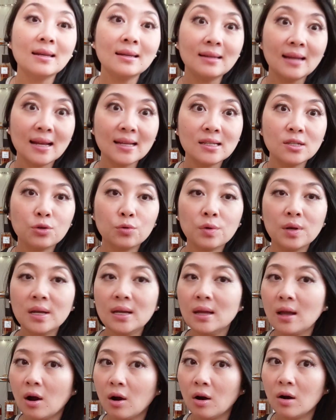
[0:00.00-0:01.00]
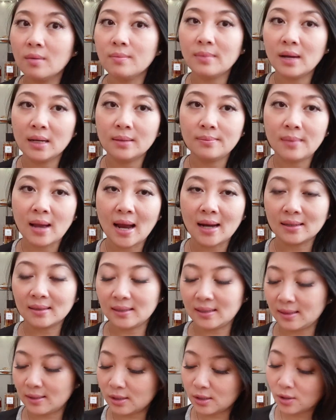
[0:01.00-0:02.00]
The next three are man
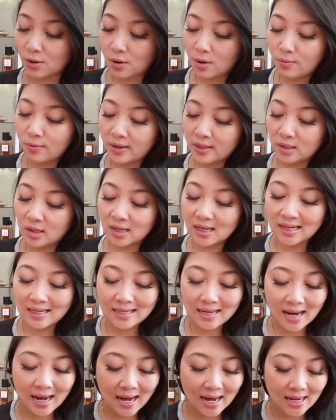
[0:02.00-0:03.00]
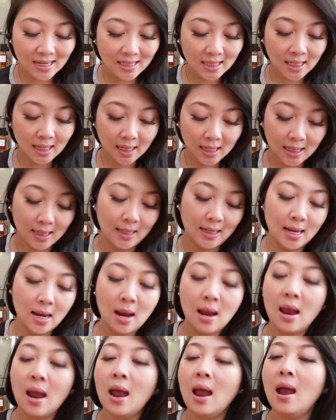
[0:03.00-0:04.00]
magnet. So I went on a date
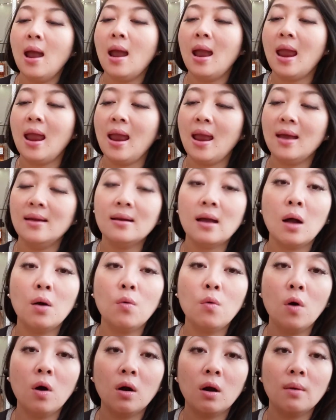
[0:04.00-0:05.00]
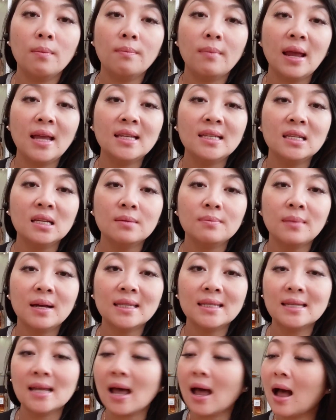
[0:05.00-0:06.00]
and I wore Mason
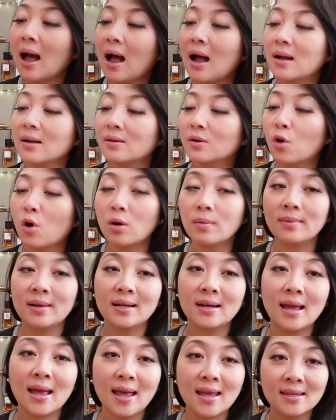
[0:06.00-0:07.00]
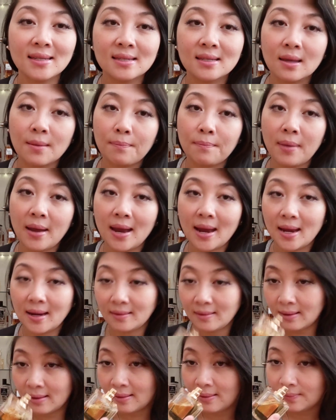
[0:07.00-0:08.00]
Mataha Gorman Escapade.